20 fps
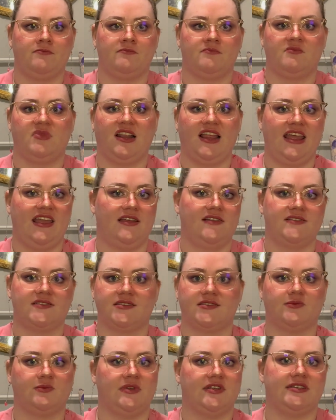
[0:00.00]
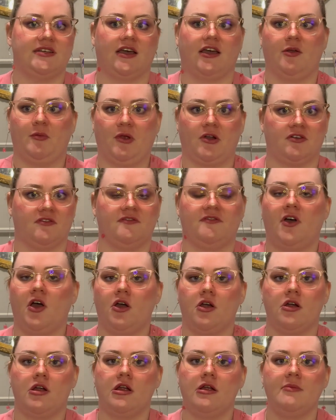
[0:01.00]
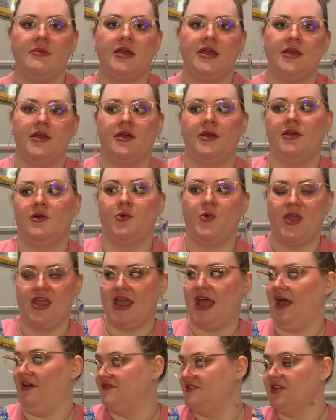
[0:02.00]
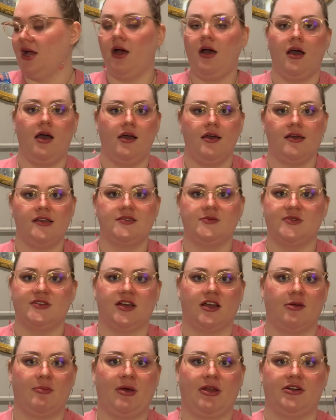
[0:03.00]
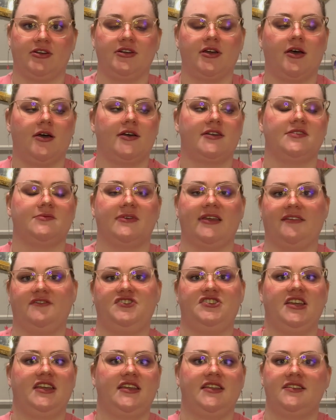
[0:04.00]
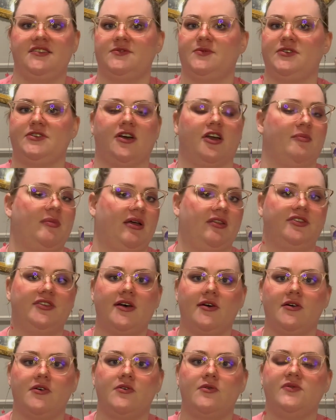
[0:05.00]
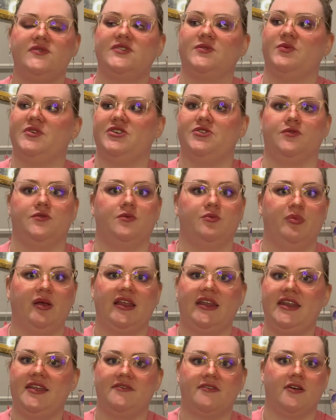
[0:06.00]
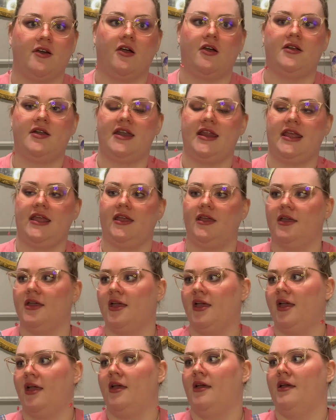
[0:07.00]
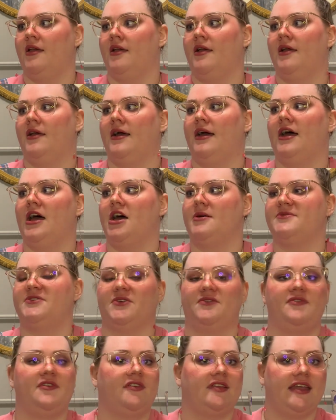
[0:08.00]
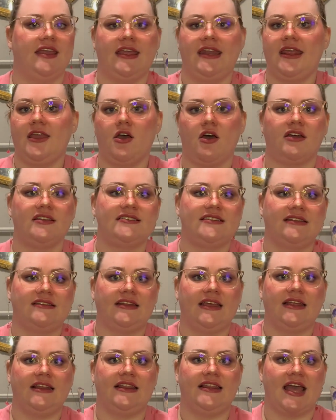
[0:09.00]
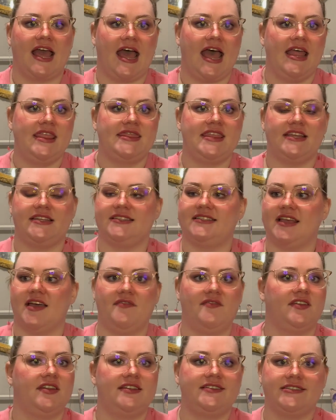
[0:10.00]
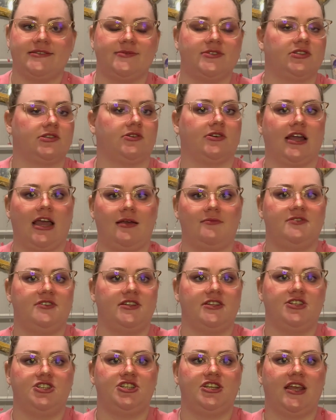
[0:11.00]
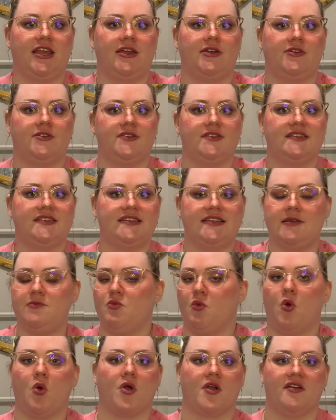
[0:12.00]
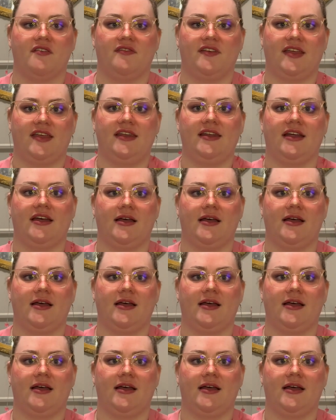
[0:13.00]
plants, we talk about our farm. We have dogs, we talk about our dogs. We have chickens, we talk about those. We do plenty of gardening. So if you like any content like that, then definitely subscribe to the channel to see more of it.